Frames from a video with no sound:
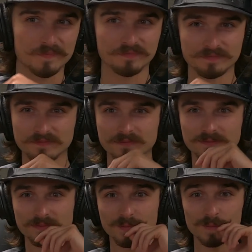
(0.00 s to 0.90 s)
No, I
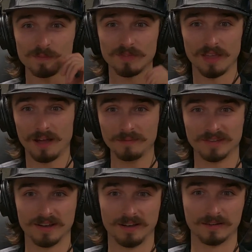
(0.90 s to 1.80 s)
like the one where she's
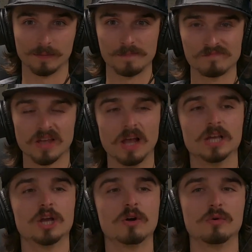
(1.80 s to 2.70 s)
got like the green Brazilian